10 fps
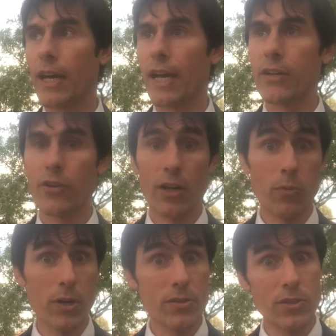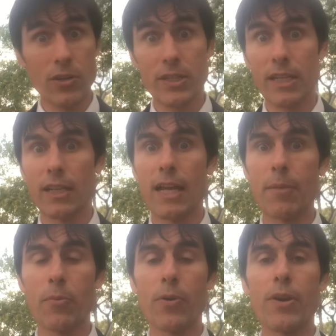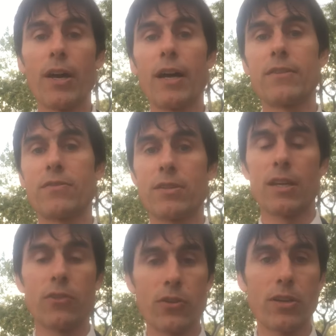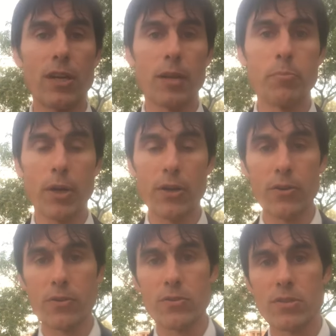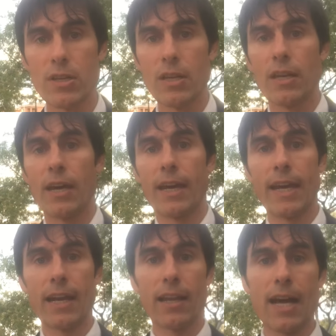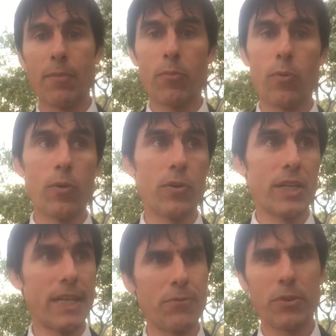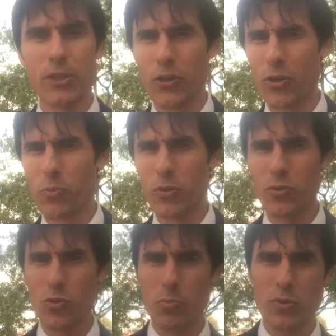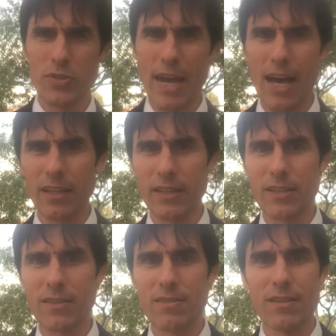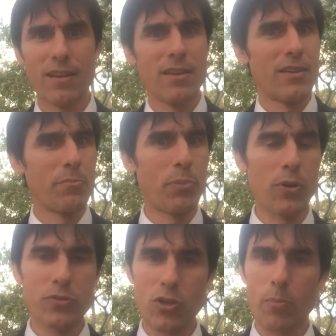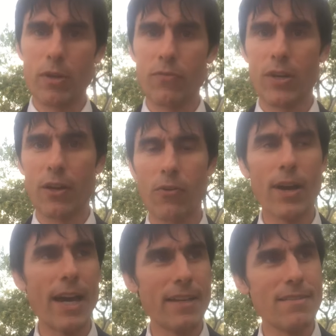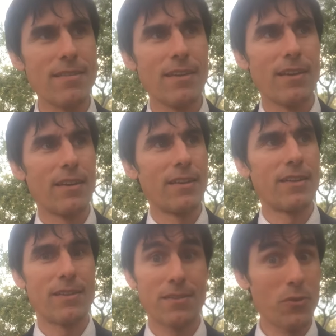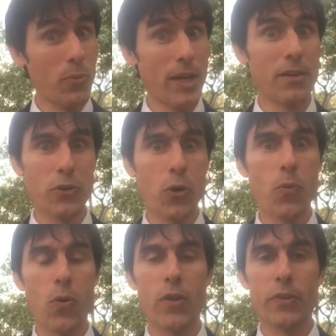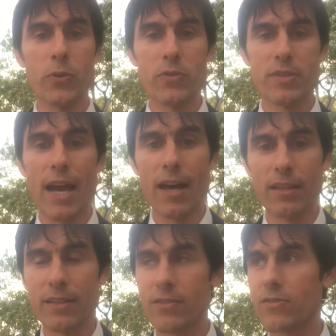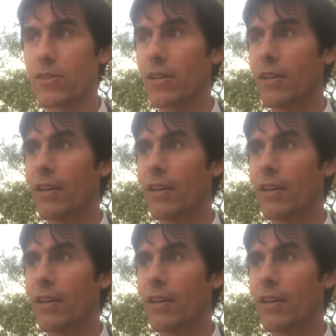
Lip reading: And you're going to want to start to eat a lot more nuts and good nut butters, and a lot more, get really good with super salads. Balsamic vinaigrette is the way to go on those salads.